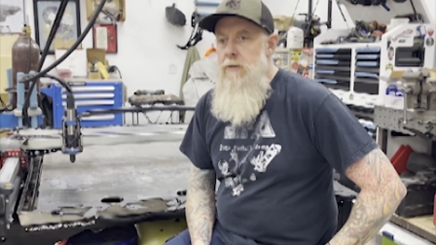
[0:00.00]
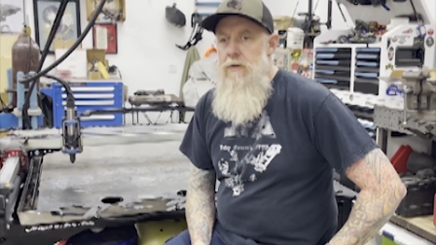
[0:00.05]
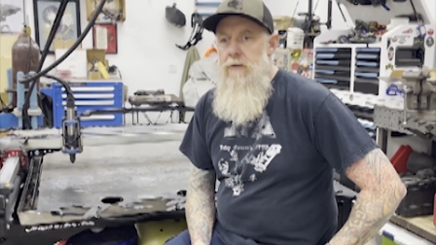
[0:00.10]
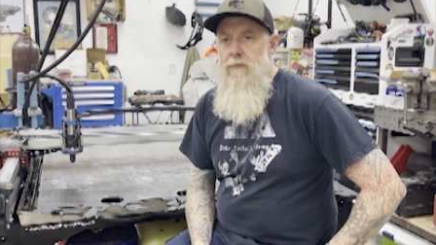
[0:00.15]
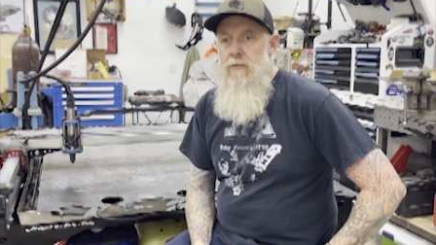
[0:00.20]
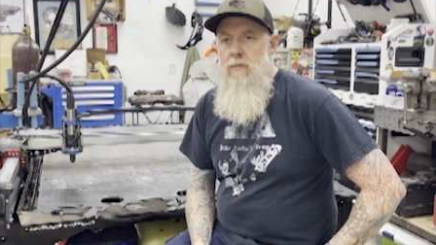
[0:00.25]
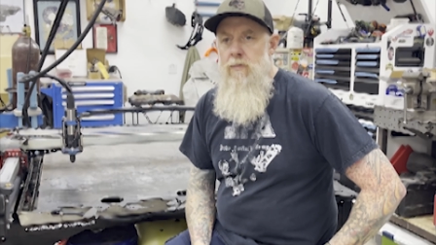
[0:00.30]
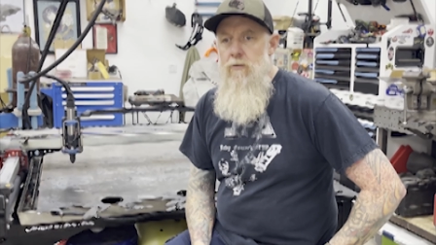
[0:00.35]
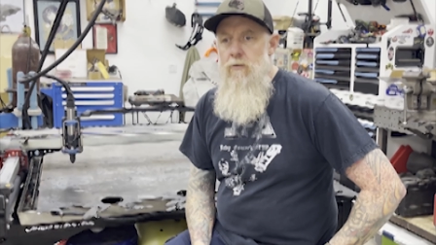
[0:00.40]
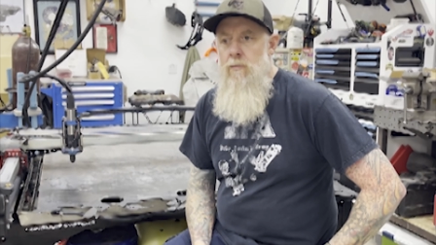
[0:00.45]

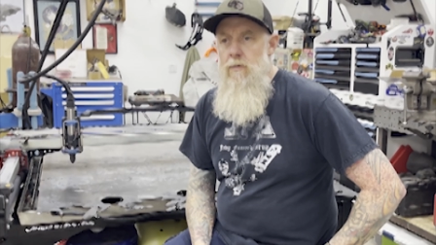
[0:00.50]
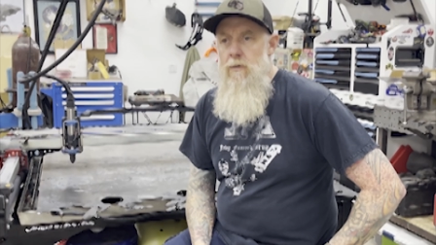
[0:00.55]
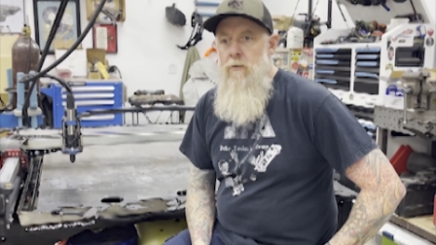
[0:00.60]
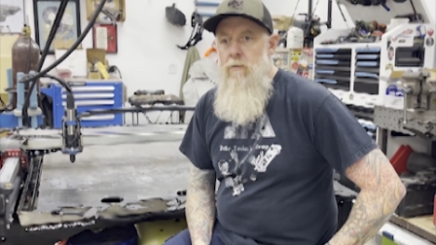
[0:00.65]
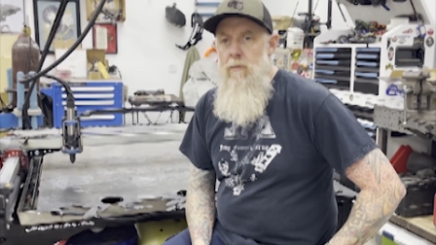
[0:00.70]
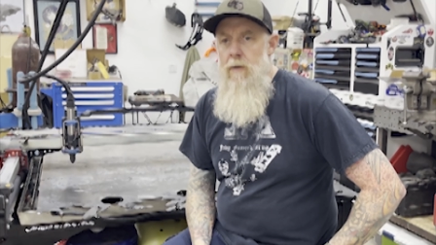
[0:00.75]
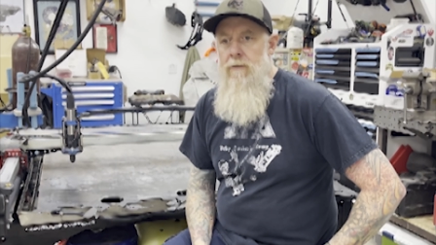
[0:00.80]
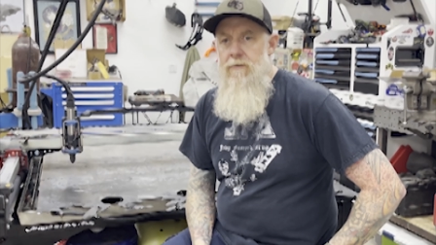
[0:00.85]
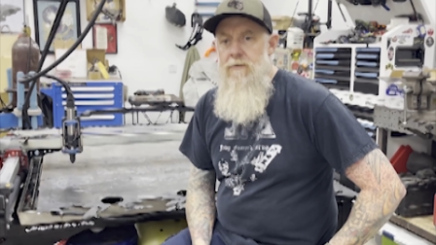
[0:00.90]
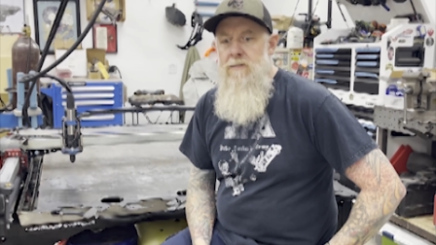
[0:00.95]
into what
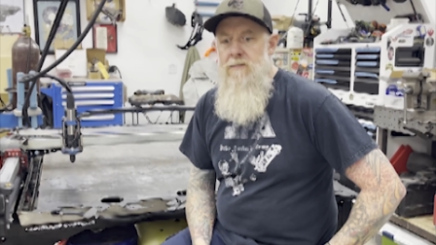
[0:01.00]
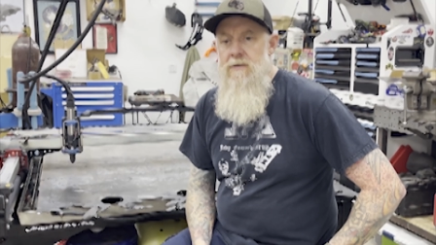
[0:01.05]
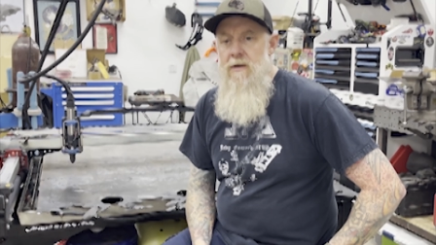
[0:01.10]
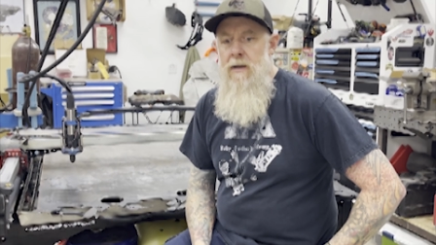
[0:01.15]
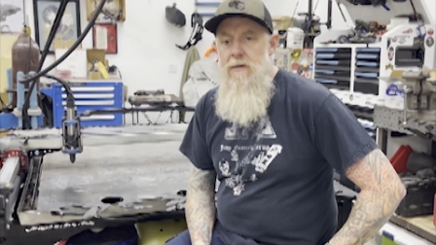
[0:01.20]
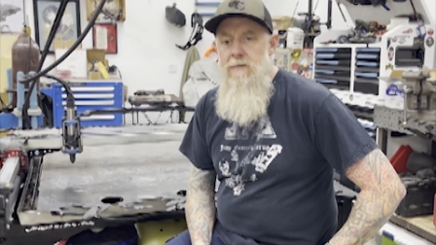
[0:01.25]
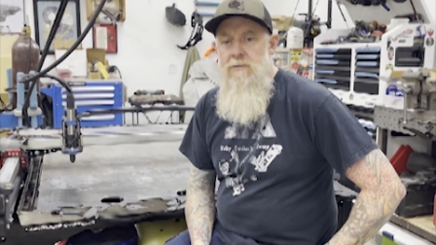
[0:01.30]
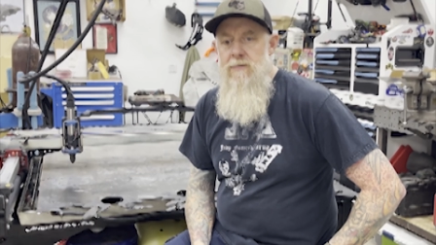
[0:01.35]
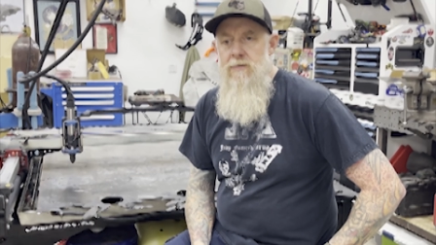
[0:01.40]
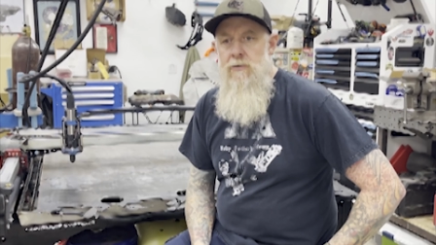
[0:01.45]
Reyff
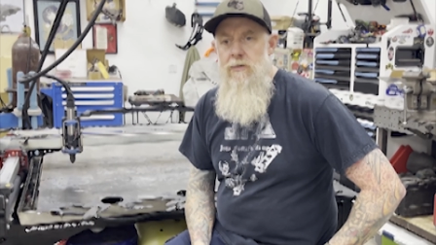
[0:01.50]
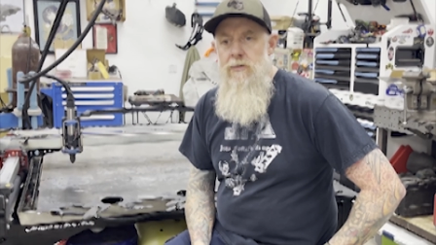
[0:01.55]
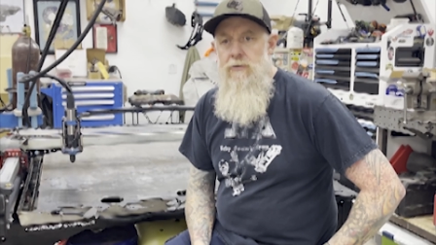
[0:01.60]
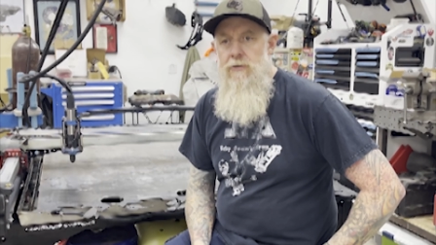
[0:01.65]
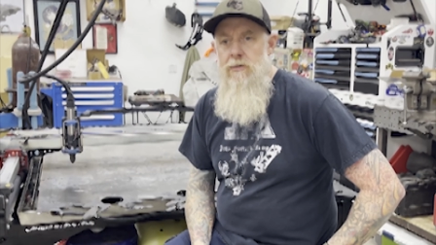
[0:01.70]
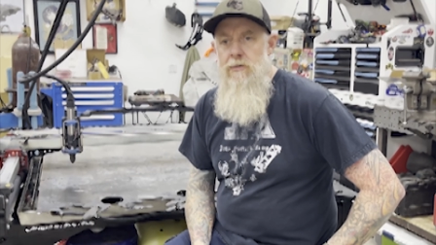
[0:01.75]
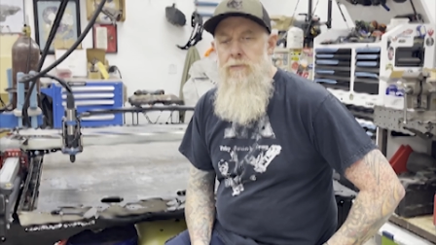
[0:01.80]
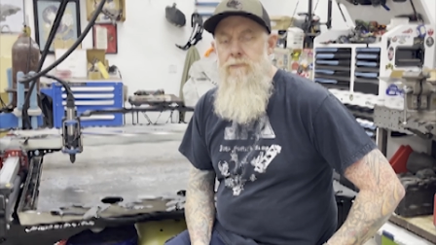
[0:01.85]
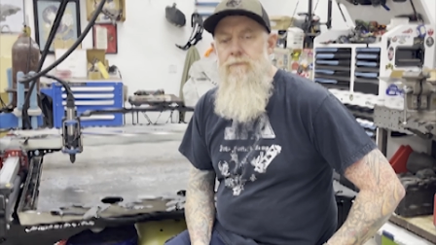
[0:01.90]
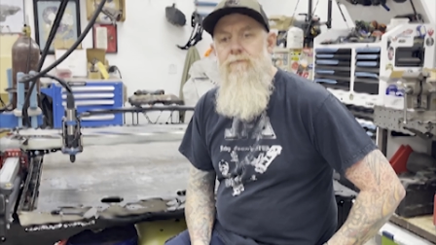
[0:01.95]
Designs is going to
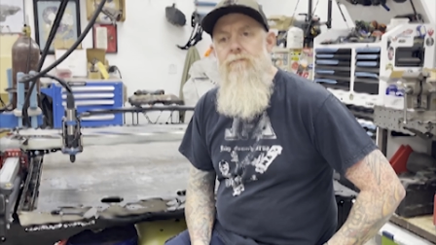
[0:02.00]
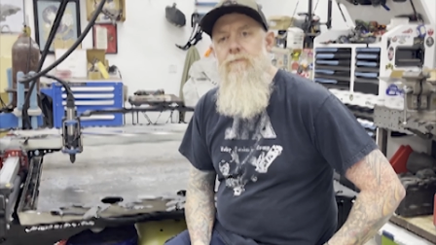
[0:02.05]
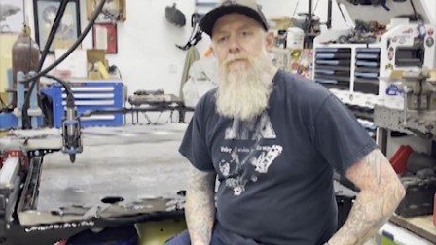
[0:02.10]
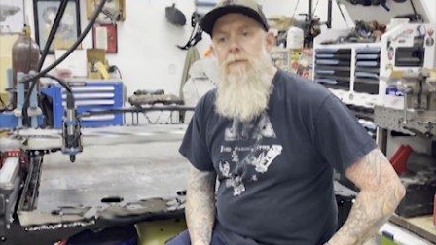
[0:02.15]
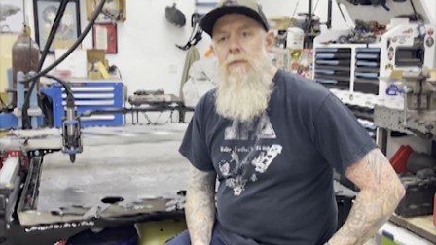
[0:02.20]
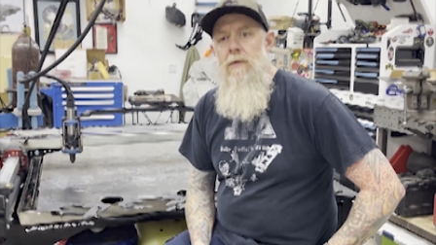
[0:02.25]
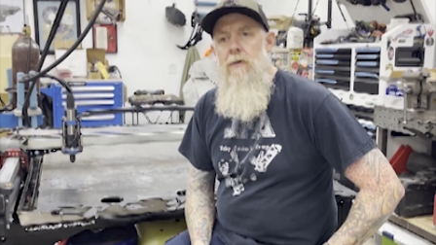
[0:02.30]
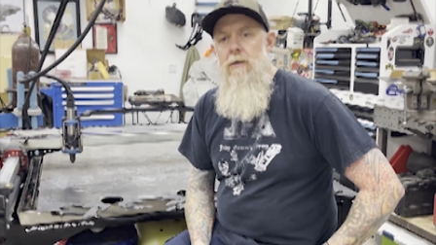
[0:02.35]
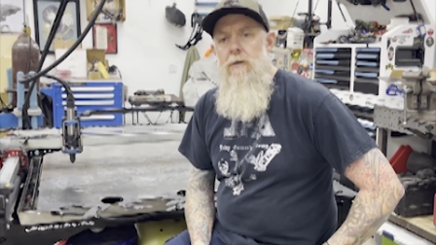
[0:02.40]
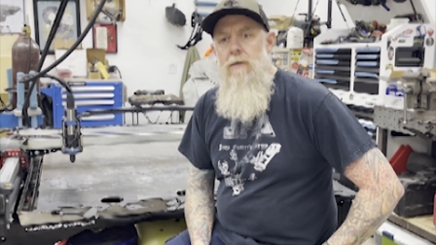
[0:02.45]
do.
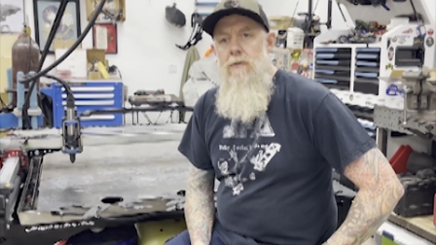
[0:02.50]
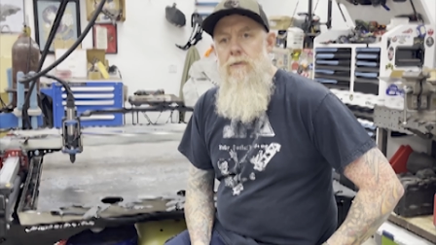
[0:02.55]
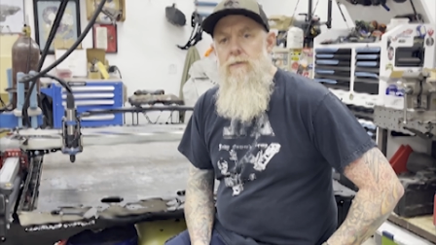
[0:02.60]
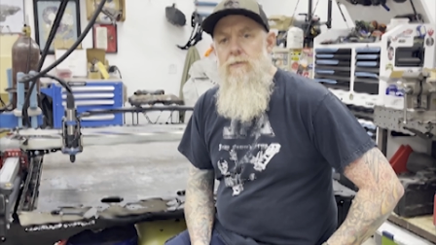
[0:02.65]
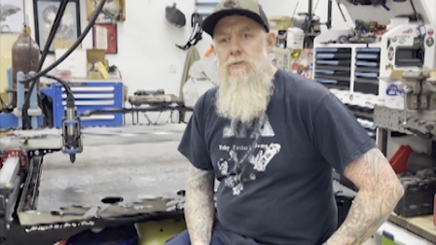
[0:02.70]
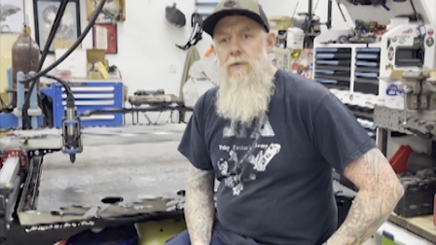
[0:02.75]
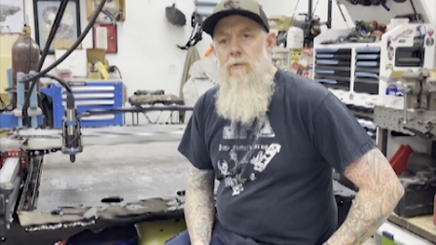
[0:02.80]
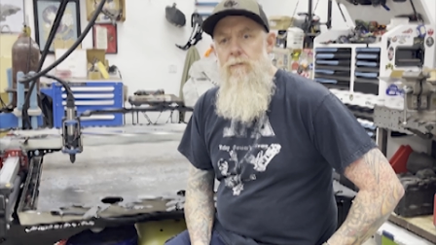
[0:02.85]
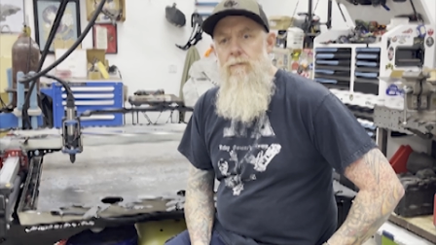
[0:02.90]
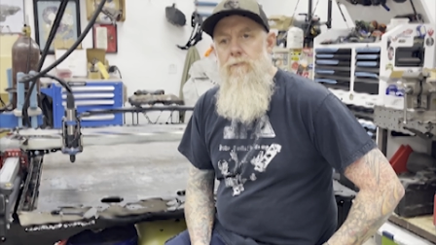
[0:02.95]

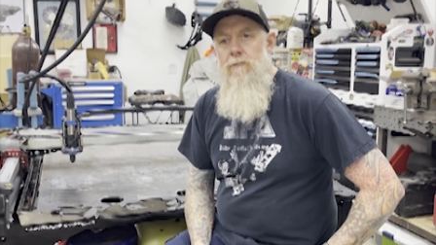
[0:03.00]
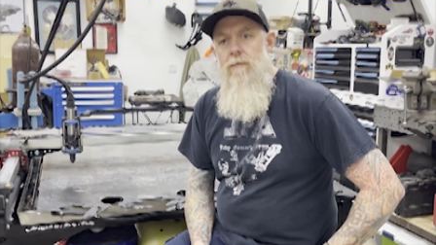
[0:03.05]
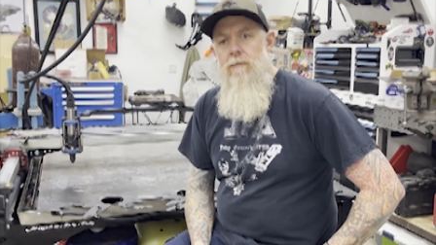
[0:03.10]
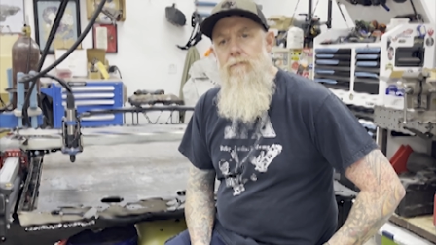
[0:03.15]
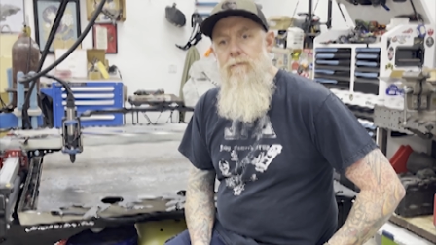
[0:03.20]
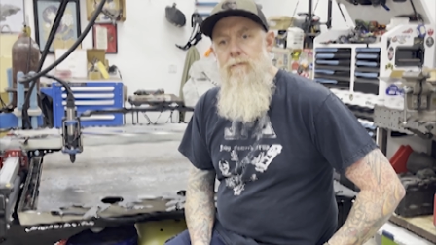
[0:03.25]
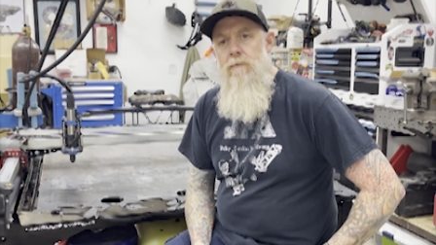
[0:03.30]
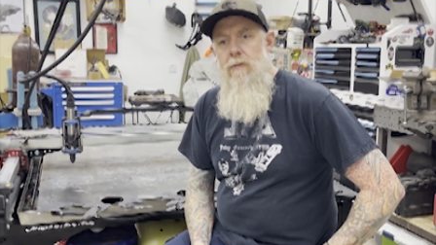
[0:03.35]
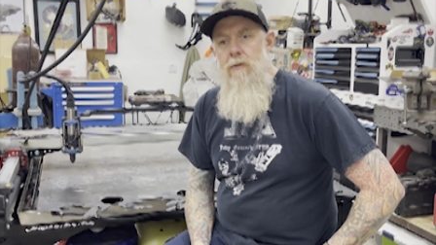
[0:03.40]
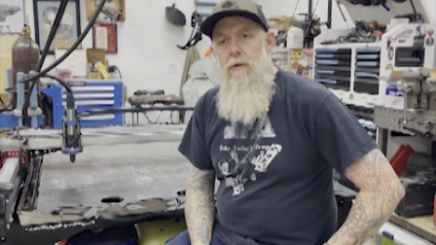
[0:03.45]
So
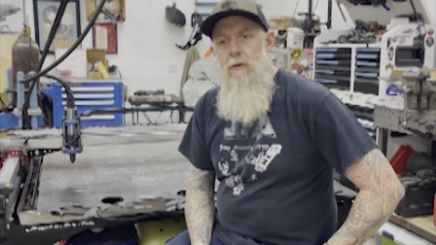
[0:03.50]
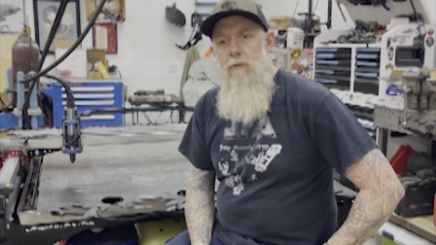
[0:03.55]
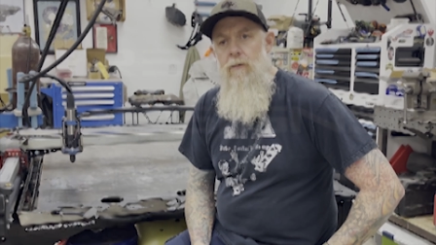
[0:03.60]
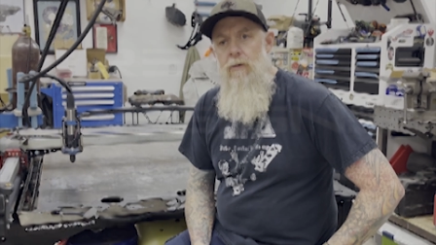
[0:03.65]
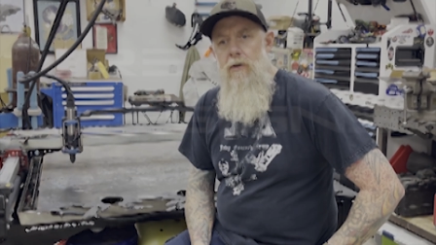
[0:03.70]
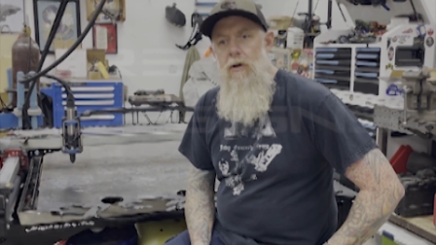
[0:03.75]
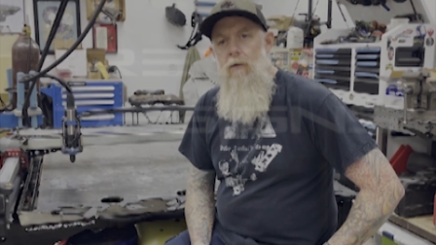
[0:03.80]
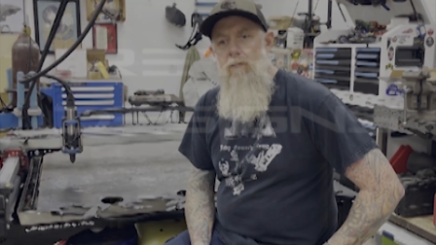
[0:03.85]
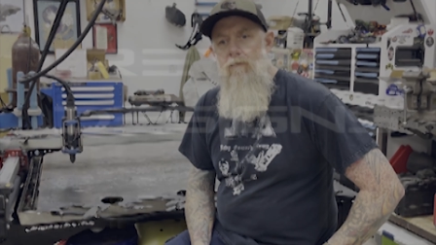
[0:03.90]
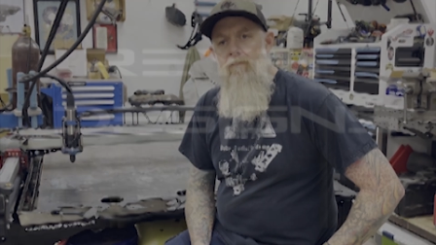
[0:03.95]
here we
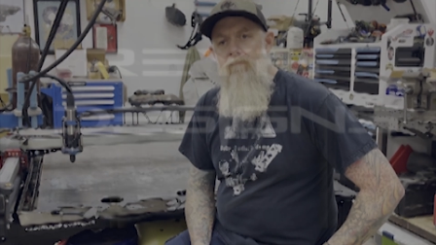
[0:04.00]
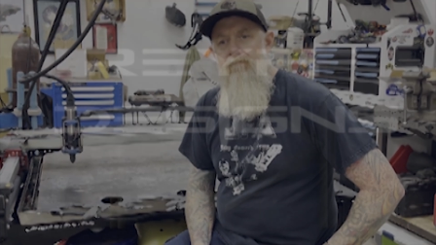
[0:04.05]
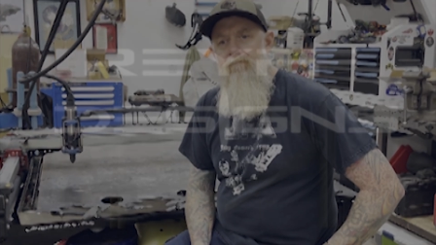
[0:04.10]
go.